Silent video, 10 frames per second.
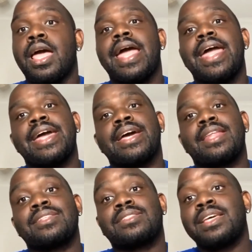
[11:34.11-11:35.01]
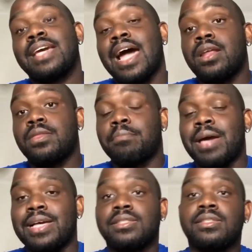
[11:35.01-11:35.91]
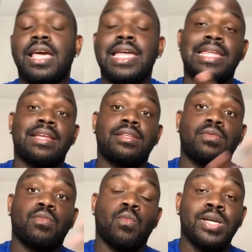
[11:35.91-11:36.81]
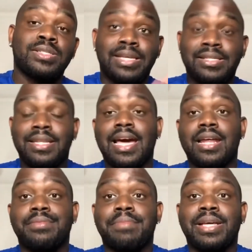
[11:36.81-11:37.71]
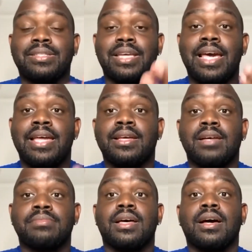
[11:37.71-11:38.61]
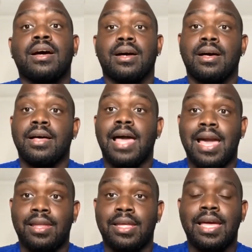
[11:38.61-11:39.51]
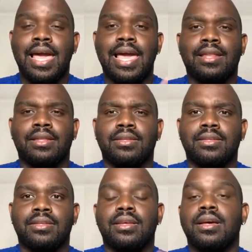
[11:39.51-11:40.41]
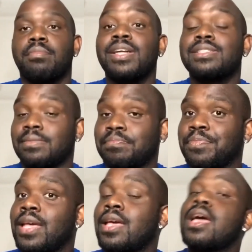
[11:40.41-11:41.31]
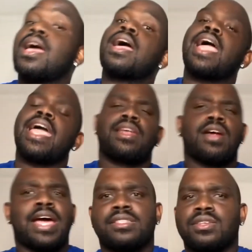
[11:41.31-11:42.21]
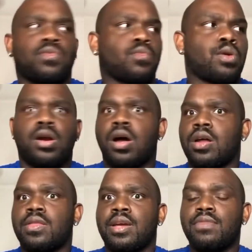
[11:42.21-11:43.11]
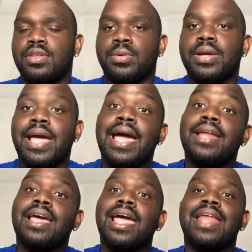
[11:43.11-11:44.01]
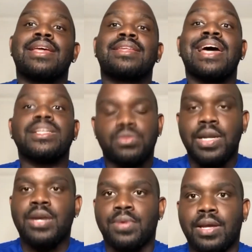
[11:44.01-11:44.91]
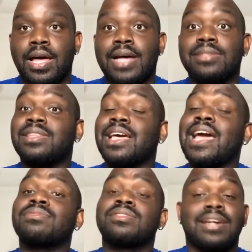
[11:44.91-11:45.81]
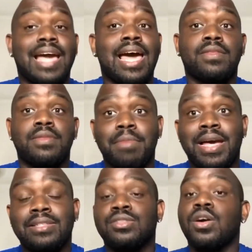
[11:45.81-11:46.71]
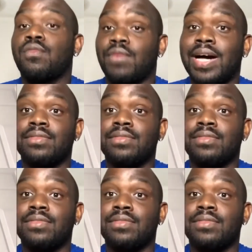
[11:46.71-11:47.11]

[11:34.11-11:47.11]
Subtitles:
And they sneak out of the base. And then once they sneak out of the base, in comes Haley and Preston. And they're asking where are the other three at. And then that's when they realize that they have snuck out of the base to go find